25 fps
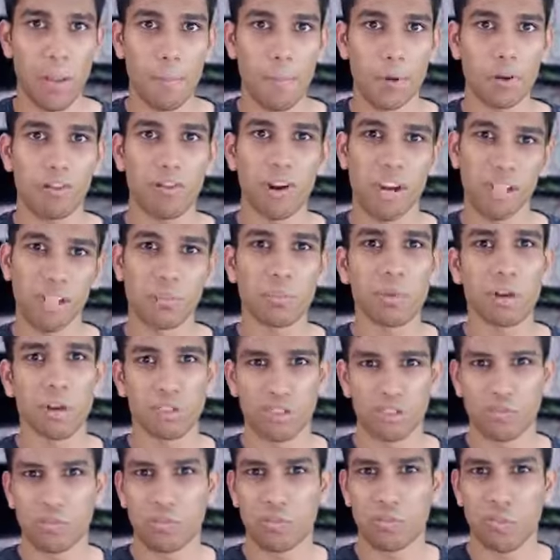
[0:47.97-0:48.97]
but rather
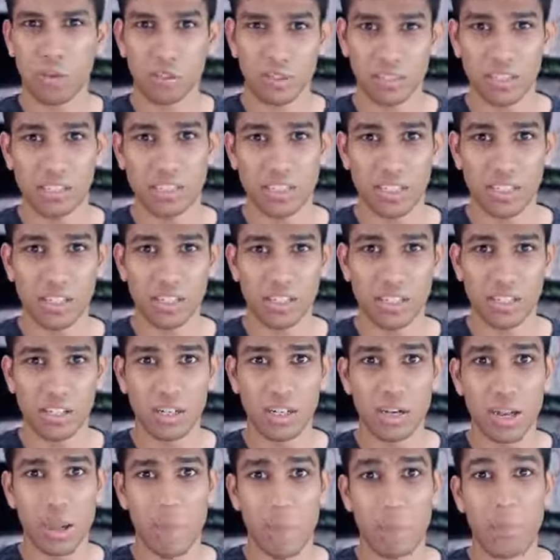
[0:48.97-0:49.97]
because of a faulty
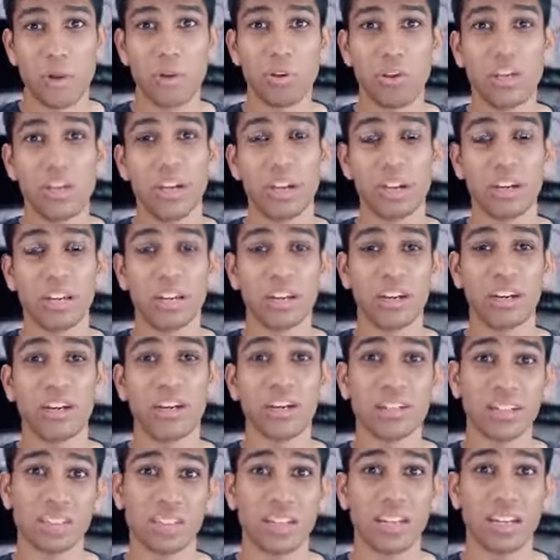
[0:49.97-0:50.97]
sensor, but you can get an
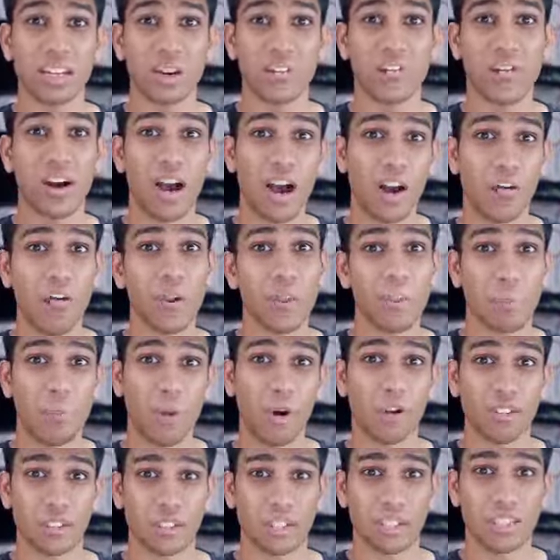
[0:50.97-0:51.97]
understanding of how
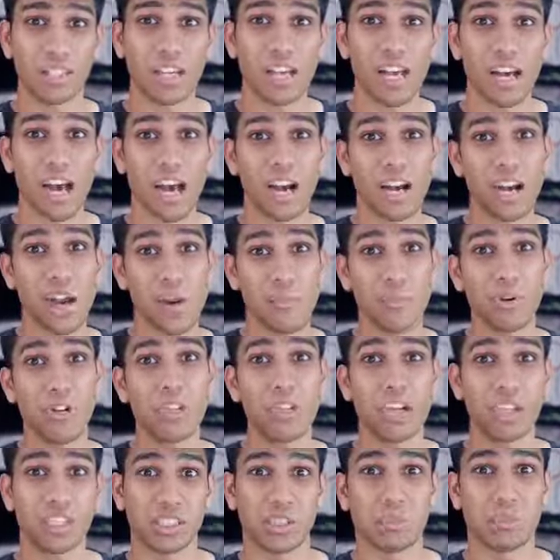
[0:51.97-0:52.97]
important a
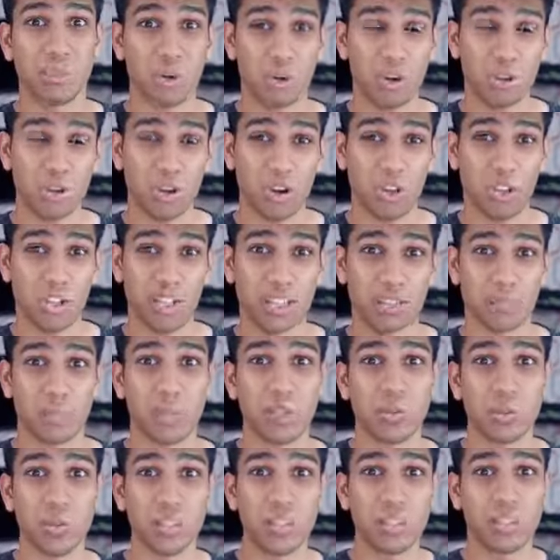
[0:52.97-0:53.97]
communication protocol is
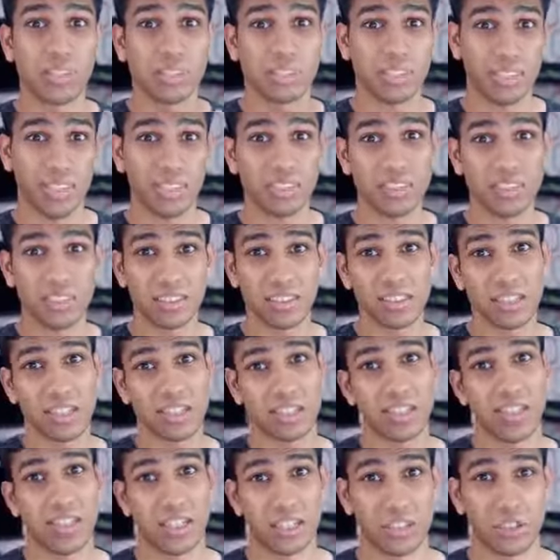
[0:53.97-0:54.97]
between the sensors
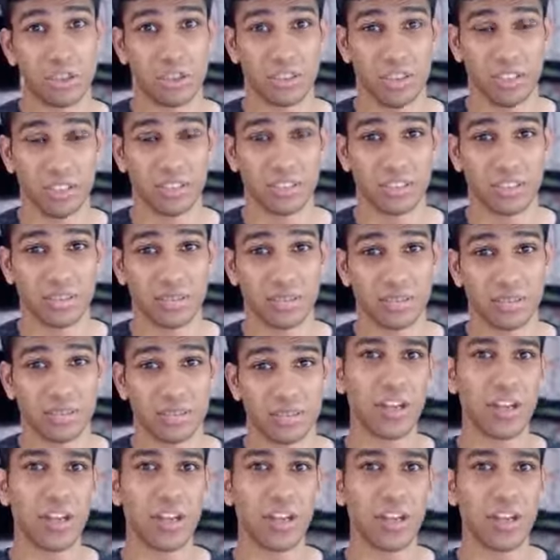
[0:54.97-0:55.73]
and the electronics.